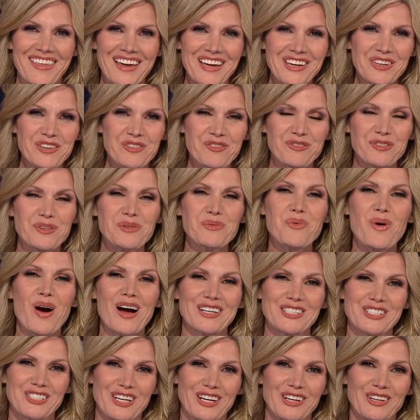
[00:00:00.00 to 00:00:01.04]
Thank you for
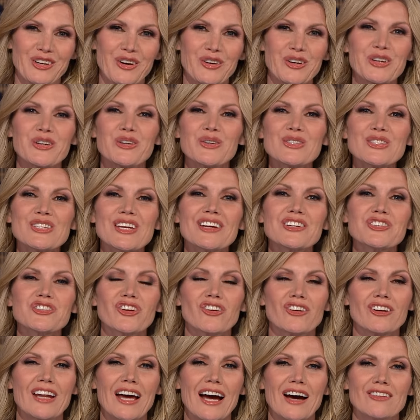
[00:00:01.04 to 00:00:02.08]
watching. Go to
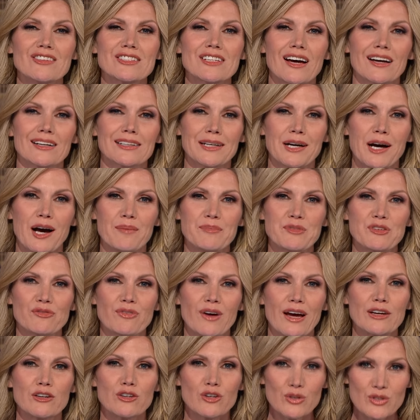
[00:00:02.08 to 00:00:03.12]
newsnationnow.com to
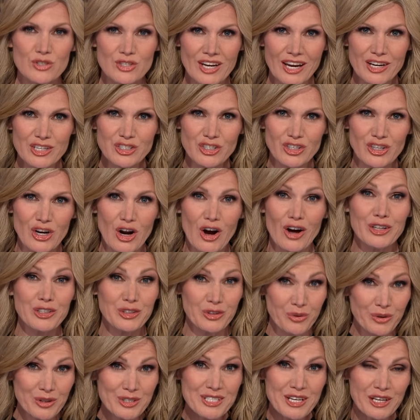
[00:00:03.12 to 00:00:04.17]
find News Nation on
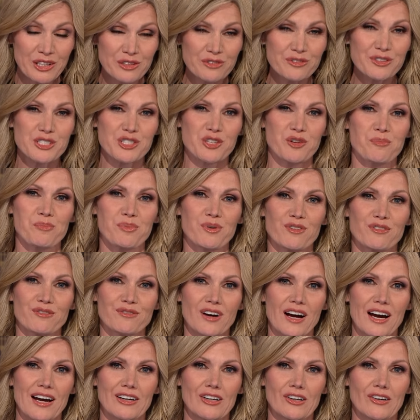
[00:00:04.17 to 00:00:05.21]
your television
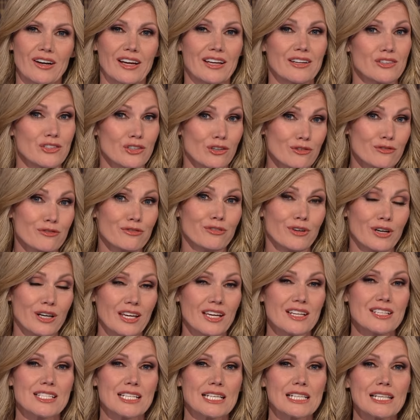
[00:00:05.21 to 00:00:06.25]
provider. And don't
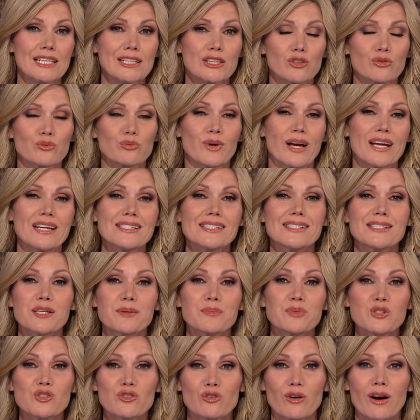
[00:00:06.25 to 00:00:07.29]
forget to click the red
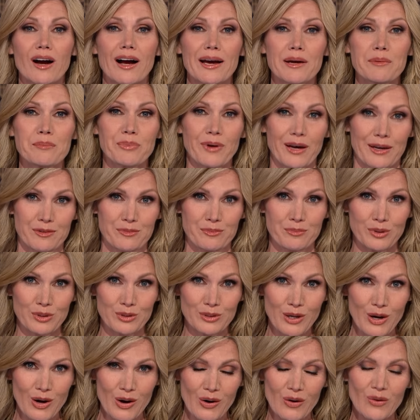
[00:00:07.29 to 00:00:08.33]
subscribe button
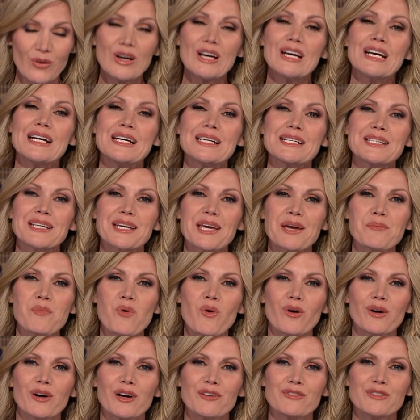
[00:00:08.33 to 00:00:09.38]
below to get
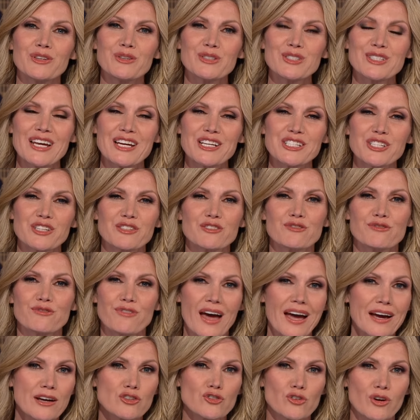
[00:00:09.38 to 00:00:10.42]
more of News Nation's
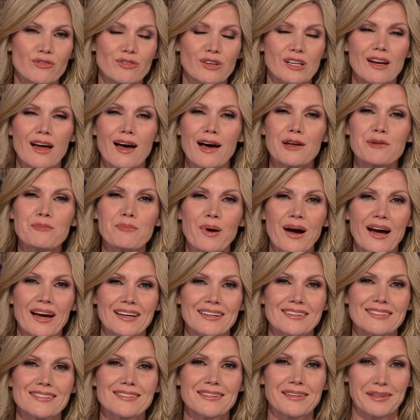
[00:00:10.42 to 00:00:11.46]
fact driven,
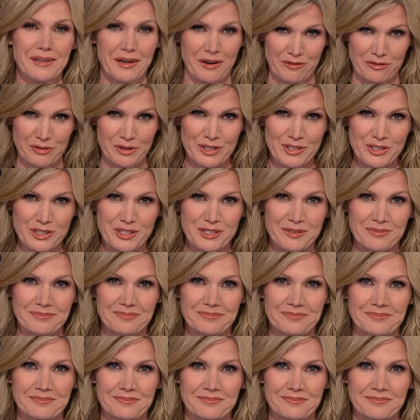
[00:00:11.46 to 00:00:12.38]
unbiased coverage.